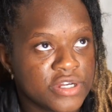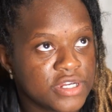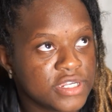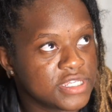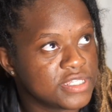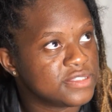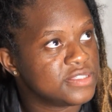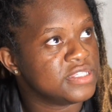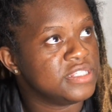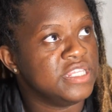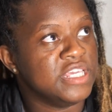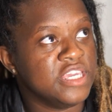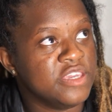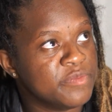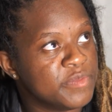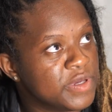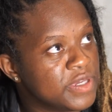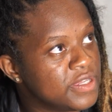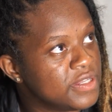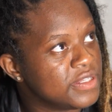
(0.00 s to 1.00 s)
is the
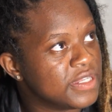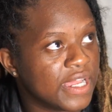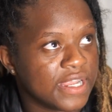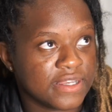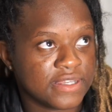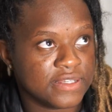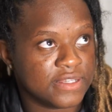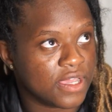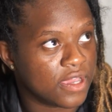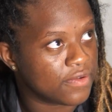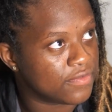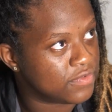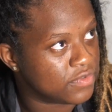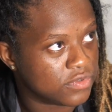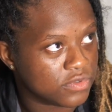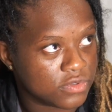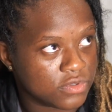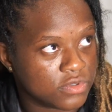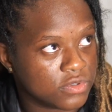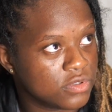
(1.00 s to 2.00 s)
demon that the
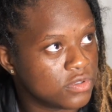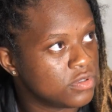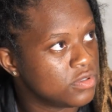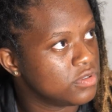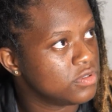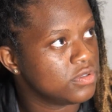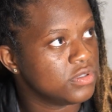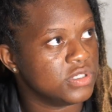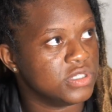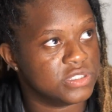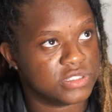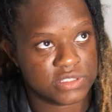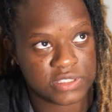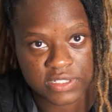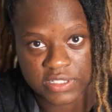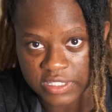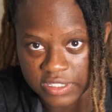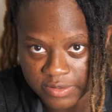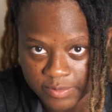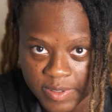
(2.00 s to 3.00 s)
devil is the
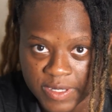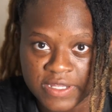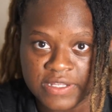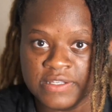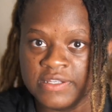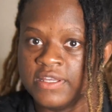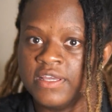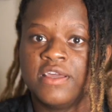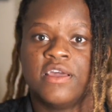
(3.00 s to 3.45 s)
demon.